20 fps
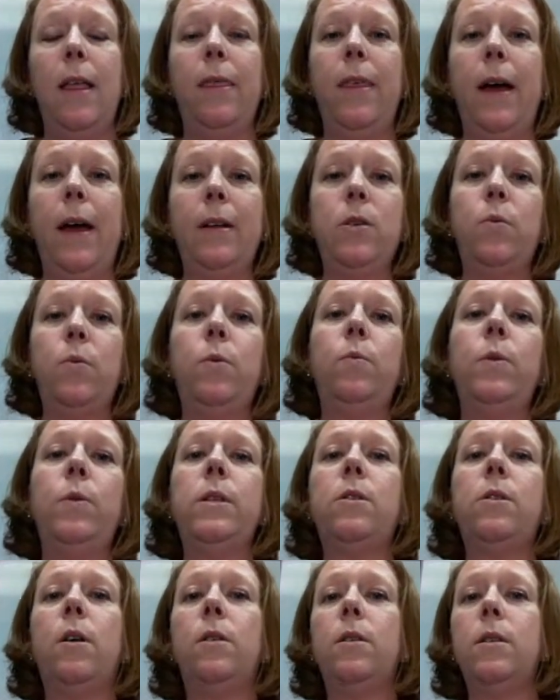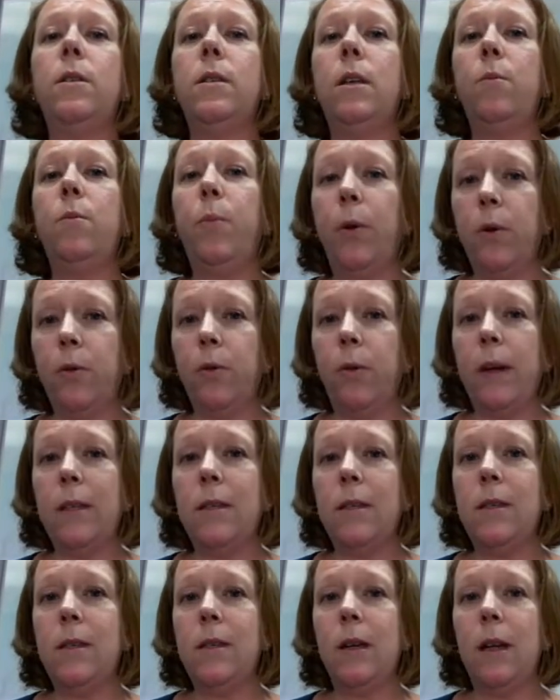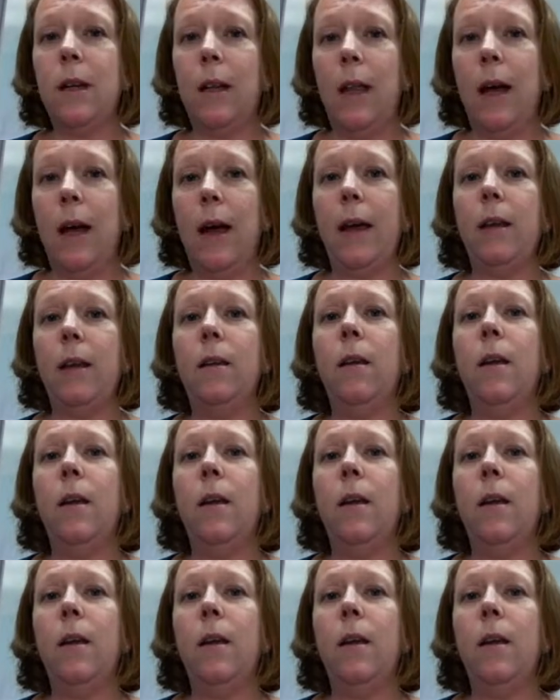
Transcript: that's when we start to see birth rates decline,